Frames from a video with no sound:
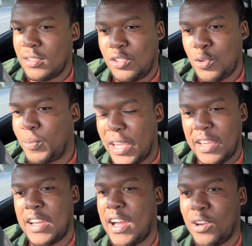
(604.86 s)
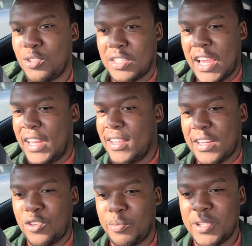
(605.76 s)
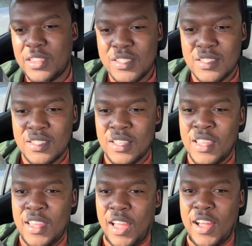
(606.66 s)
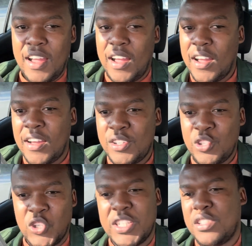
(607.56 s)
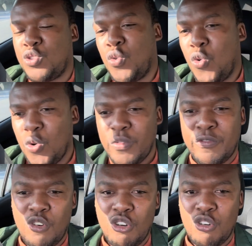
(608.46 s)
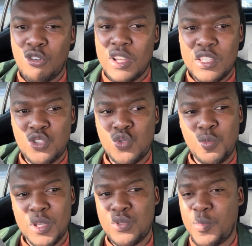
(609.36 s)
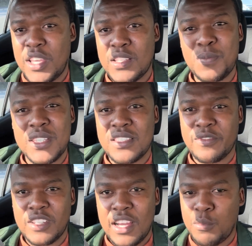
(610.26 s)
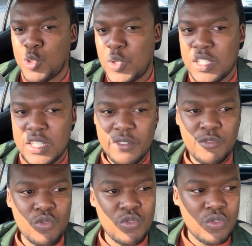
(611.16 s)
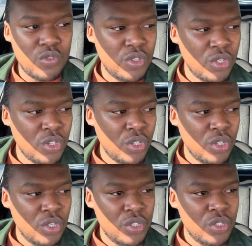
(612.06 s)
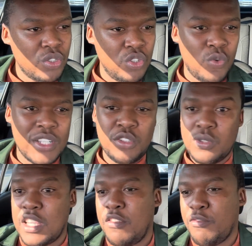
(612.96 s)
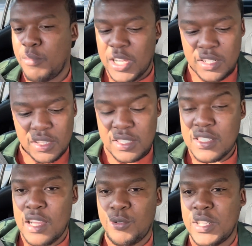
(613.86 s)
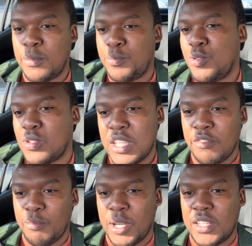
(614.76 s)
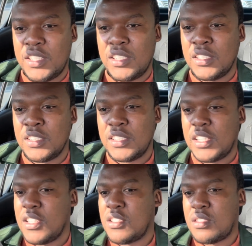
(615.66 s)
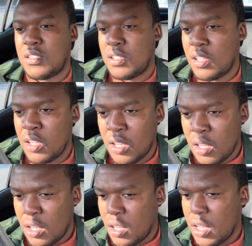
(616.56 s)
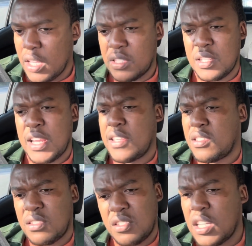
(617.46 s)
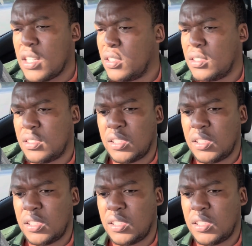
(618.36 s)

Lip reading: to buy a car, I'd highly recommend this. You don't need to go for a super expensive car, especially if you want to save money. This car will help you save money. It's a nice chilled